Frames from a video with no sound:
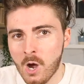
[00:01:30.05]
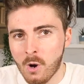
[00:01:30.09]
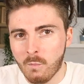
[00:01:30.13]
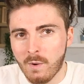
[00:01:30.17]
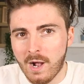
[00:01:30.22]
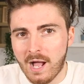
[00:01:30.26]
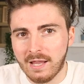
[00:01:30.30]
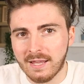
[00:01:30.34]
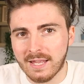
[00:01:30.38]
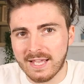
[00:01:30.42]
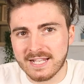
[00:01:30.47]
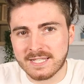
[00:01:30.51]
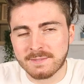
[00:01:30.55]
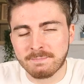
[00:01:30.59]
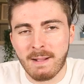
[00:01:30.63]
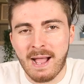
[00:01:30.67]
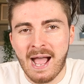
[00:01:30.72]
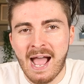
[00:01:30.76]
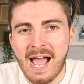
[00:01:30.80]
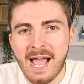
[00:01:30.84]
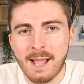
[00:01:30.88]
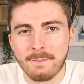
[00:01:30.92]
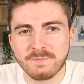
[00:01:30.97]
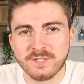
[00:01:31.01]
Well, it's
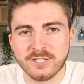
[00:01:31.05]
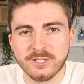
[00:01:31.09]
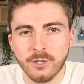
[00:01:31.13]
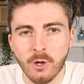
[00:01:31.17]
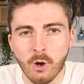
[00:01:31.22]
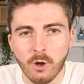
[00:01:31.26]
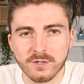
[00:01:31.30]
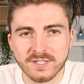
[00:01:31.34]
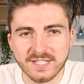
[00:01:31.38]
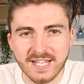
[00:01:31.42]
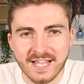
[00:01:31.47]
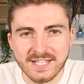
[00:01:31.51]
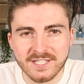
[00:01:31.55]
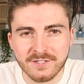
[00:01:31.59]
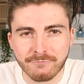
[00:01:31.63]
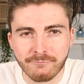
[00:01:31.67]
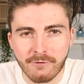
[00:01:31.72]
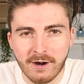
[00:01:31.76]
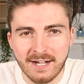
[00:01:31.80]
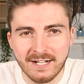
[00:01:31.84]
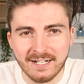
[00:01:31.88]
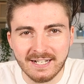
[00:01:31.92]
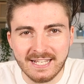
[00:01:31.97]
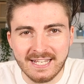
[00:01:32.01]
perhaps not as
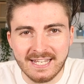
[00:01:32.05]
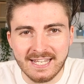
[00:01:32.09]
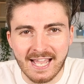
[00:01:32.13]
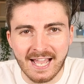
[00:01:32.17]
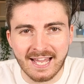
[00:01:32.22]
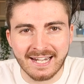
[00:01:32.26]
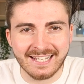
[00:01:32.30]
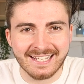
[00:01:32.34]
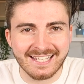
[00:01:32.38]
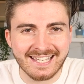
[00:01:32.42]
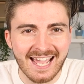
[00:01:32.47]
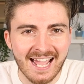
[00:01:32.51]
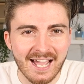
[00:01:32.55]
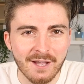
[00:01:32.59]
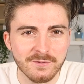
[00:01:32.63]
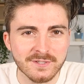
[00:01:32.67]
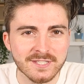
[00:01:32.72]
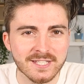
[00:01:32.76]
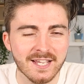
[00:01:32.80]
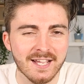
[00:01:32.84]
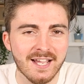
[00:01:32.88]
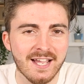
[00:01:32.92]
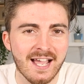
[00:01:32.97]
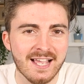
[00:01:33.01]
friendly an
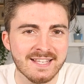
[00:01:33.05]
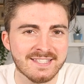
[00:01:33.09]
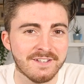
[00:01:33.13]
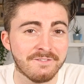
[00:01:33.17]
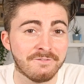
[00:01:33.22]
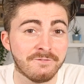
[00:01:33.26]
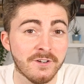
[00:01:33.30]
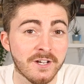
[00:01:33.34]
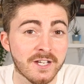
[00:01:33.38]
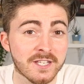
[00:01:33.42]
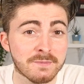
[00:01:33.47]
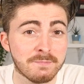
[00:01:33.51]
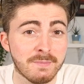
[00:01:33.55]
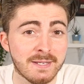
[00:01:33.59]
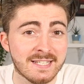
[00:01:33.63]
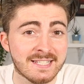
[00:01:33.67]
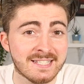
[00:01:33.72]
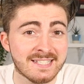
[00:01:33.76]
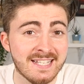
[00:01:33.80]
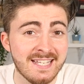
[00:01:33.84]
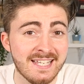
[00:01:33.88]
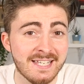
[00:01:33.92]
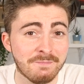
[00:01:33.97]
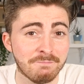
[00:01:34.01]
encounter as it first may
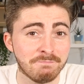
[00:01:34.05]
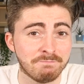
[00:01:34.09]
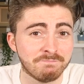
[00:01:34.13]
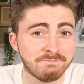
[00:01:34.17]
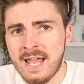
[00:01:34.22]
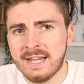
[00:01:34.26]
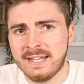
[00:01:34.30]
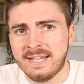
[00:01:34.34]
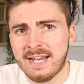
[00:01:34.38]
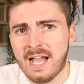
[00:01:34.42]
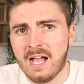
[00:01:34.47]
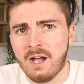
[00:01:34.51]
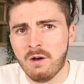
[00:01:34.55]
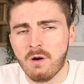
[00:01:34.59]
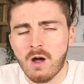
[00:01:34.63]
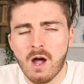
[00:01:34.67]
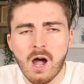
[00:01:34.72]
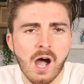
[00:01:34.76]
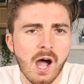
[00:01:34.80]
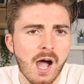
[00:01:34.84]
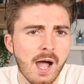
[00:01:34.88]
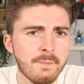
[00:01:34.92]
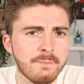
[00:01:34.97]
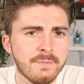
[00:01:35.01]
seem. Now,
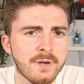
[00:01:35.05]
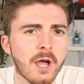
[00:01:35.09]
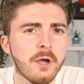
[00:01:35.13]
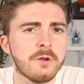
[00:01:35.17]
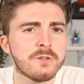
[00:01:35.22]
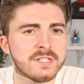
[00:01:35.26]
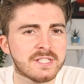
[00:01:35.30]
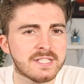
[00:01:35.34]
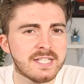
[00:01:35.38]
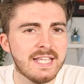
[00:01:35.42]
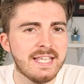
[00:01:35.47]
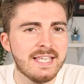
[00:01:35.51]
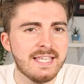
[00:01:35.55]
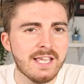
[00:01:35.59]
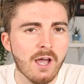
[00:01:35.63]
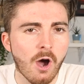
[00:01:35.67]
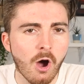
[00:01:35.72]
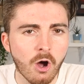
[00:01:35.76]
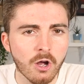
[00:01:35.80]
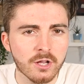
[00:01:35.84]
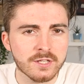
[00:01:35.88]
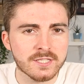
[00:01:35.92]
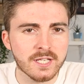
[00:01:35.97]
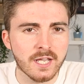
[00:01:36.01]
I'm no sea
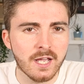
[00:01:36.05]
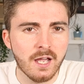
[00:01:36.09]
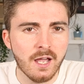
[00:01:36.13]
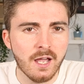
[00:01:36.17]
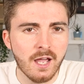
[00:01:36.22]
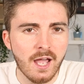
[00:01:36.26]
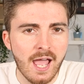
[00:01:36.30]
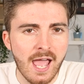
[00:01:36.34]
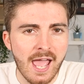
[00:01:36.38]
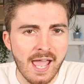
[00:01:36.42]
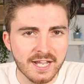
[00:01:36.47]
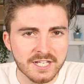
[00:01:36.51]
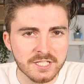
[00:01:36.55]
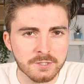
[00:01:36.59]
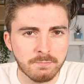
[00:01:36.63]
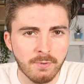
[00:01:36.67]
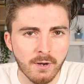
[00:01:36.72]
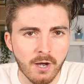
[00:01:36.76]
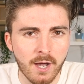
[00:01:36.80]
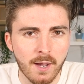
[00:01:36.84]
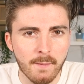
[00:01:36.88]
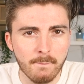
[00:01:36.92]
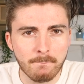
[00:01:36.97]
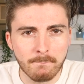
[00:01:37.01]
otter
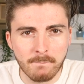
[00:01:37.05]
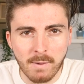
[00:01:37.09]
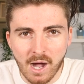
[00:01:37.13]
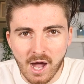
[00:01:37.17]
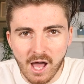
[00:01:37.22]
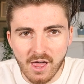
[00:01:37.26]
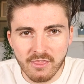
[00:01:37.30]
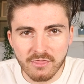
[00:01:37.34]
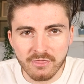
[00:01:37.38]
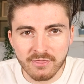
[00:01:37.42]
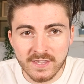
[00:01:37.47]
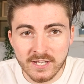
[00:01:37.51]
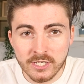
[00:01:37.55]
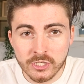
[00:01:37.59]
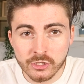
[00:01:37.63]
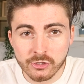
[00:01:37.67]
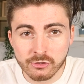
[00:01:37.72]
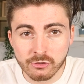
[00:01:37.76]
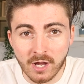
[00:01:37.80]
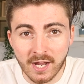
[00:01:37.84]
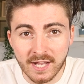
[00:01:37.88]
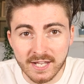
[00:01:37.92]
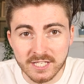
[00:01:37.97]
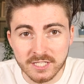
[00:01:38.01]
expert, but this
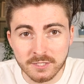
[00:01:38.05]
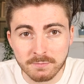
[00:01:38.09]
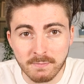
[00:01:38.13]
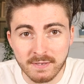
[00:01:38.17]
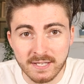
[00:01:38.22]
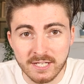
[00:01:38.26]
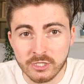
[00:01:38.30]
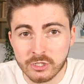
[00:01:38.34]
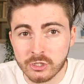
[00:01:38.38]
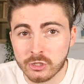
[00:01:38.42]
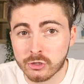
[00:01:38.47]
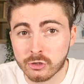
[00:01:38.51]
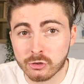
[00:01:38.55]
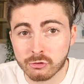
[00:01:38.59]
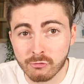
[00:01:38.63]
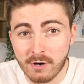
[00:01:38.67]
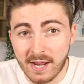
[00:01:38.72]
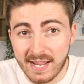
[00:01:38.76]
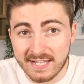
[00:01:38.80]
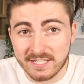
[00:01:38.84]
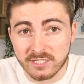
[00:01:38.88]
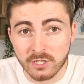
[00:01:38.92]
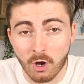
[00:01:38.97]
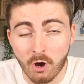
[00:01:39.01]
strikes me
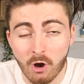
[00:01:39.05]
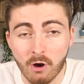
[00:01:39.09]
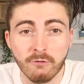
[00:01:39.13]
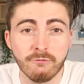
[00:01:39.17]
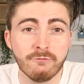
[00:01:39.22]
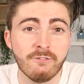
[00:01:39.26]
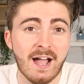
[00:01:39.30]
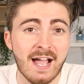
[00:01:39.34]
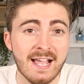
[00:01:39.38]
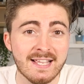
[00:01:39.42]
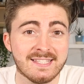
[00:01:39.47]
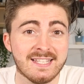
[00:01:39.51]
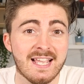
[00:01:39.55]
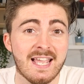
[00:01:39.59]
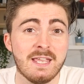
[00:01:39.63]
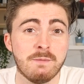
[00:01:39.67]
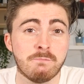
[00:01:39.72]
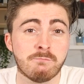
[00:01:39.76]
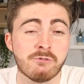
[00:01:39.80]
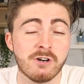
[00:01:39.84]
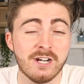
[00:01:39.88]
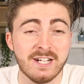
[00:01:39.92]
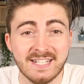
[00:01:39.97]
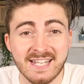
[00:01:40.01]
straight off as
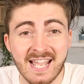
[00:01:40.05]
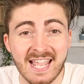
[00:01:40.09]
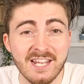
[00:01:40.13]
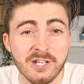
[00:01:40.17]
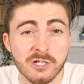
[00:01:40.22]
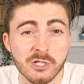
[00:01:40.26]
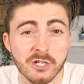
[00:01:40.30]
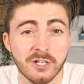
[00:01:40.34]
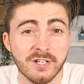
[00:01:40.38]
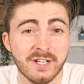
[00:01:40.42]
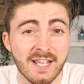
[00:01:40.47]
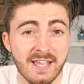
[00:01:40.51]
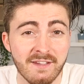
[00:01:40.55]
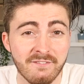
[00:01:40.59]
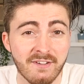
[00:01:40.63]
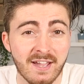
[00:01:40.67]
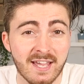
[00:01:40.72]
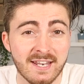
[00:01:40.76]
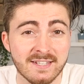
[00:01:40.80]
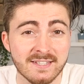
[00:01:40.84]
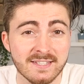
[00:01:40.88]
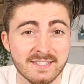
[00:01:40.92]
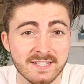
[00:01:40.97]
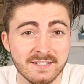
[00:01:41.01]
a predation
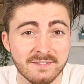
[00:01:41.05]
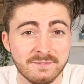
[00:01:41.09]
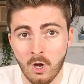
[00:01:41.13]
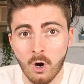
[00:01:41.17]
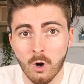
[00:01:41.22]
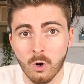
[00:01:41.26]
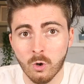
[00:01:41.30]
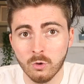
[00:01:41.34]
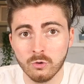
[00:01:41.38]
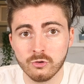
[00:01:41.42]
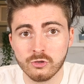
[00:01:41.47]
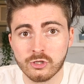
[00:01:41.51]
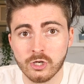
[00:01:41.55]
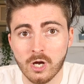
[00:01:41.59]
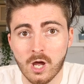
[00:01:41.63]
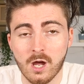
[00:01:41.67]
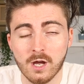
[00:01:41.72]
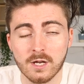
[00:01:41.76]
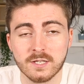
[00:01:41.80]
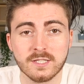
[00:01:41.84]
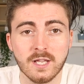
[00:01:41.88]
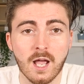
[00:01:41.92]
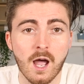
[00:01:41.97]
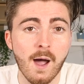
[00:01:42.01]
event. Horn
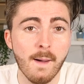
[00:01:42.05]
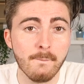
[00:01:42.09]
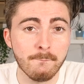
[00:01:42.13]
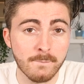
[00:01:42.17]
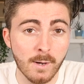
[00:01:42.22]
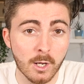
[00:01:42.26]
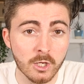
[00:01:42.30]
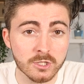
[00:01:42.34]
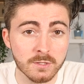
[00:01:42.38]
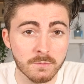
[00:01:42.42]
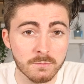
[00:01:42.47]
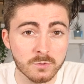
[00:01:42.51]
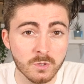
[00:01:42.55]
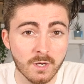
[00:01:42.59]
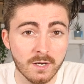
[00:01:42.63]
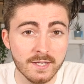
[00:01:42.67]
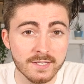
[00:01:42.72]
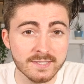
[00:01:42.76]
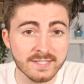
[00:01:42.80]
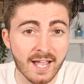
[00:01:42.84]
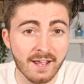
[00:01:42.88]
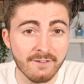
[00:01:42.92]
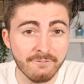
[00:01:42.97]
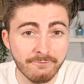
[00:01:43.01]
sharks are bottom
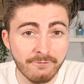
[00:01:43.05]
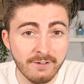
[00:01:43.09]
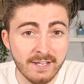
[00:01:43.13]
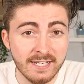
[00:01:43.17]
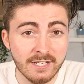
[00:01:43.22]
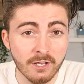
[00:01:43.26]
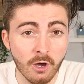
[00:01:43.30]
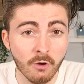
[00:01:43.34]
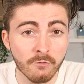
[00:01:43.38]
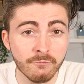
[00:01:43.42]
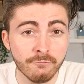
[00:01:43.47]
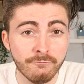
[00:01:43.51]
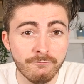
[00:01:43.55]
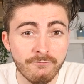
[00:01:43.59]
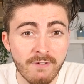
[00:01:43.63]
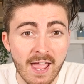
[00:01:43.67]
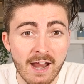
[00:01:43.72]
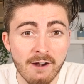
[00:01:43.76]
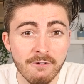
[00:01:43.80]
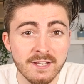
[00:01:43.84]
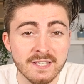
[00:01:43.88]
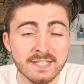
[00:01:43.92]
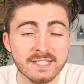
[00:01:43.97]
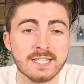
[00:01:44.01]
dwellers and feed on
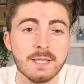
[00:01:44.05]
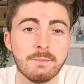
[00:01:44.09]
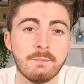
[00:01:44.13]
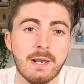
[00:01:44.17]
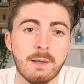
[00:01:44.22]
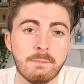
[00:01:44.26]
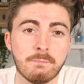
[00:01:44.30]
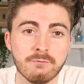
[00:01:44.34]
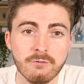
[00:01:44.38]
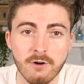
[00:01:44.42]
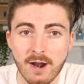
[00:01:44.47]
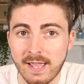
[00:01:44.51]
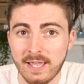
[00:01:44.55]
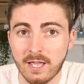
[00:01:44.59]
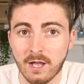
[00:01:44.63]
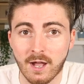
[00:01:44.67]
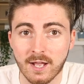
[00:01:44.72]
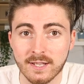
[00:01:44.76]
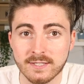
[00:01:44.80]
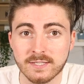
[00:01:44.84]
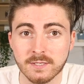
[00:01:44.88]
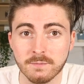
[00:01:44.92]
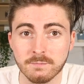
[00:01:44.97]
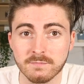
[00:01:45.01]
very similar prey
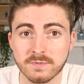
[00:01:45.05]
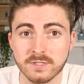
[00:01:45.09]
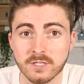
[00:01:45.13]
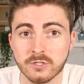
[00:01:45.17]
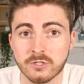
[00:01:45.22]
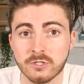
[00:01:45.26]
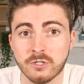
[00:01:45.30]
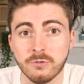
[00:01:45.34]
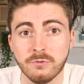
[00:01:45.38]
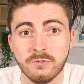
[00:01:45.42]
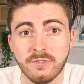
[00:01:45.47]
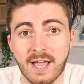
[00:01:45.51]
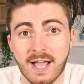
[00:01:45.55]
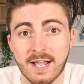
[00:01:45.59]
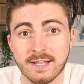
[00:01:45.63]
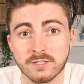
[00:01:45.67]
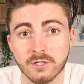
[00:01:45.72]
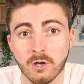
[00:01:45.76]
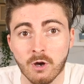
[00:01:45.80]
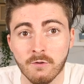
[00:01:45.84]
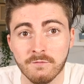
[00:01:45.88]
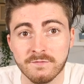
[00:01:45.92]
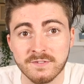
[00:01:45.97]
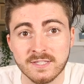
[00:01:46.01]
items to
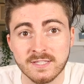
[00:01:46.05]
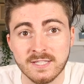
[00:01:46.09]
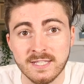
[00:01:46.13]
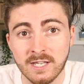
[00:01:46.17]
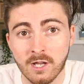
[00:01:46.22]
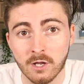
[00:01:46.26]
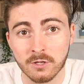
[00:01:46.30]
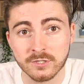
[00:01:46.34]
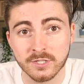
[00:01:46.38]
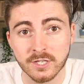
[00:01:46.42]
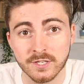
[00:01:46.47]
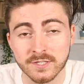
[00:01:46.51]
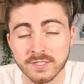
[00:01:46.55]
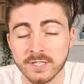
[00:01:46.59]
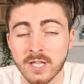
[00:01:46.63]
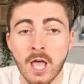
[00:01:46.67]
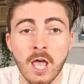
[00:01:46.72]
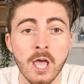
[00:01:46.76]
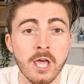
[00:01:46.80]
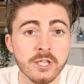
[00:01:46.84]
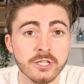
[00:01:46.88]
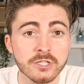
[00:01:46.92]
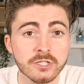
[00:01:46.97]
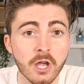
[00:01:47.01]
that of sea otters.
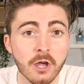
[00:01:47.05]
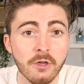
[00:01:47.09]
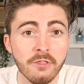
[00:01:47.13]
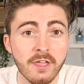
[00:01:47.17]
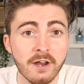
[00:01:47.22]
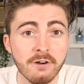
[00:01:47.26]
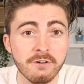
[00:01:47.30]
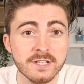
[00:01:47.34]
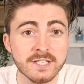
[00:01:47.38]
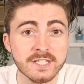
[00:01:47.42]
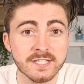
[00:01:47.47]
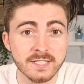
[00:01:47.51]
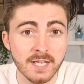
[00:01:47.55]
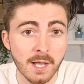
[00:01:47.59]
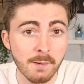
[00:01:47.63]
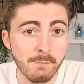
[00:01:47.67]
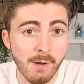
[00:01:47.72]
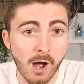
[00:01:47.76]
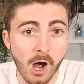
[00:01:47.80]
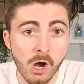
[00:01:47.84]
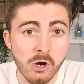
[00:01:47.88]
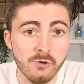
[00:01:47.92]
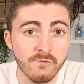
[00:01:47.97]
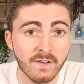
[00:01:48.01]
So there is
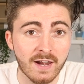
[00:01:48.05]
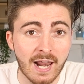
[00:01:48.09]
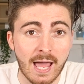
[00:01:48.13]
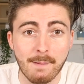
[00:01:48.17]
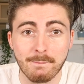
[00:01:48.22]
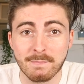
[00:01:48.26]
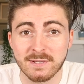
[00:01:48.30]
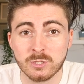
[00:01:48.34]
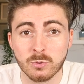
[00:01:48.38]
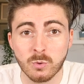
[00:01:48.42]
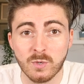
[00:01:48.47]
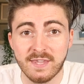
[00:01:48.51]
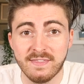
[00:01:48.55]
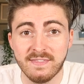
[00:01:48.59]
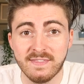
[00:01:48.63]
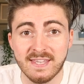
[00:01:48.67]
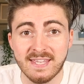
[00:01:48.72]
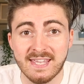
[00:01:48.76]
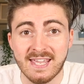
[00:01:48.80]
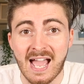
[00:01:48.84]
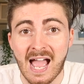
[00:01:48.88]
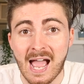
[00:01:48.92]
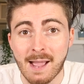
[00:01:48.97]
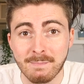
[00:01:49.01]
some overlap between
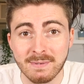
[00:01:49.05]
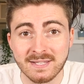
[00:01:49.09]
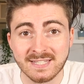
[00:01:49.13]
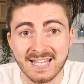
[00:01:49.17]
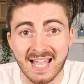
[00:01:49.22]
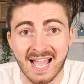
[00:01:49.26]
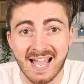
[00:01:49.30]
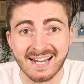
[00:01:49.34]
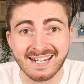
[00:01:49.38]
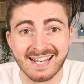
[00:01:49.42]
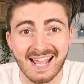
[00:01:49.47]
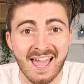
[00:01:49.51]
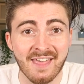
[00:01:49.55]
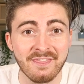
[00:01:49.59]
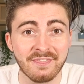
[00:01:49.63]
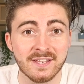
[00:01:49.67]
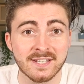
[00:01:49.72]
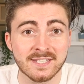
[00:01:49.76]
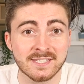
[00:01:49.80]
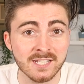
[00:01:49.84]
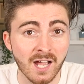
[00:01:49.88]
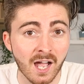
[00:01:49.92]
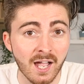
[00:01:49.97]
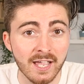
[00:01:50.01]
the habitat and
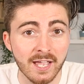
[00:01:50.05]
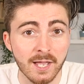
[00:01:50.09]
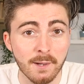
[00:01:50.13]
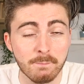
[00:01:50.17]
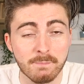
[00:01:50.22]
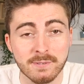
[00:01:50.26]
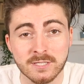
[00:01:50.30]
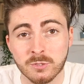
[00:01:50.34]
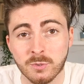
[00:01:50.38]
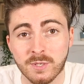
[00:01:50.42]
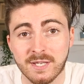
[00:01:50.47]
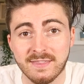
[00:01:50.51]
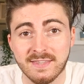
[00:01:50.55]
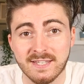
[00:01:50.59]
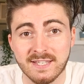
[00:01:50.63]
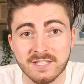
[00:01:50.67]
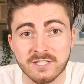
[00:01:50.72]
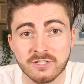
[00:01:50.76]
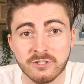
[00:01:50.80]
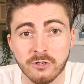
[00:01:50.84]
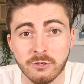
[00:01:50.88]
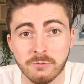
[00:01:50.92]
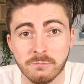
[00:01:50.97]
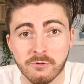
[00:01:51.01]
the diet between
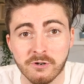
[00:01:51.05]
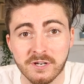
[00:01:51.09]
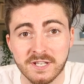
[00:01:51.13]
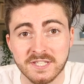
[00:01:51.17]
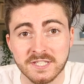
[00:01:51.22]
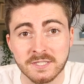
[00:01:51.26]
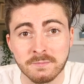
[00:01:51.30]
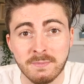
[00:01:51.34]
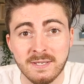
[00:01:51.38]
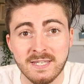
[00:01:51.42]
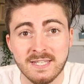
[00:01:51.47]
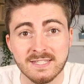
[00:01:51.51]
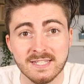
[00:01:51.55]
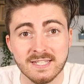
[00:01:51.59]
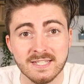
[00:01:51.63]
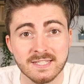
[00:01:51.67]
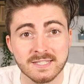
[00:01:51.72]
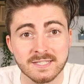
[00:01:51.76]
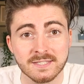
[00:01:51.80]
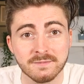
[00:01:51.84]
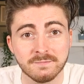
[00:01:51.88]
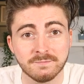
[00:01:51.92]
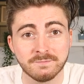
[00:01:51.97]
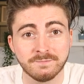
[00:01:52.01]
these two marine
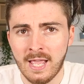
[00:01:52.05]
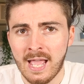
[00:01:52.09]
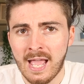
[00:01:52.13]
species.